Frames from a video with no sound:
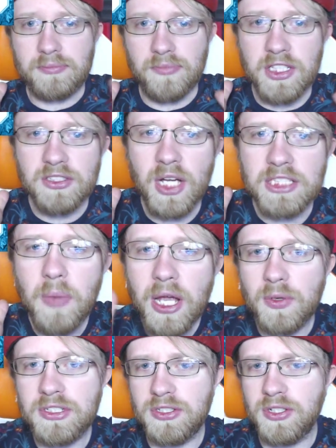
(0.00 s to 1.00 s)
So guys, my
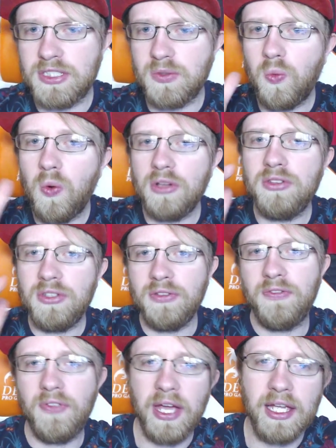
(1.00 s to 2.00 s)
question to you is, what do you
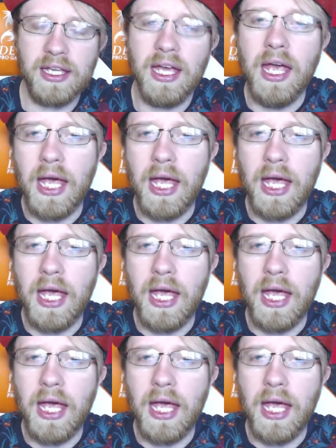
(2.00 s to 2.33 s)
think